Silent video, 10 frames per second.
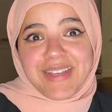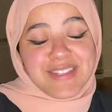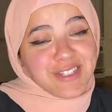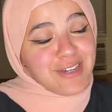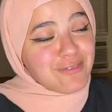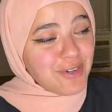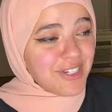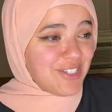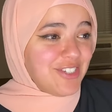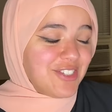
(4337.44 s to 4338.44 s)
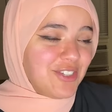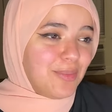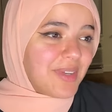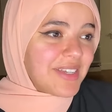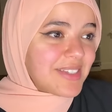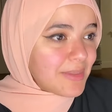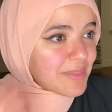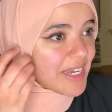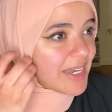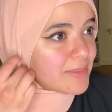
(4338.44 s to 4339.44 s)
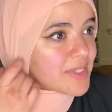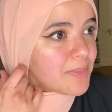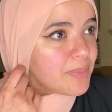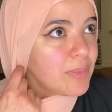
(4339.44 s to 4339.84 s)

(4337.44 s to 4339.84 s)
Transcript: that's a tough question too, because sometimes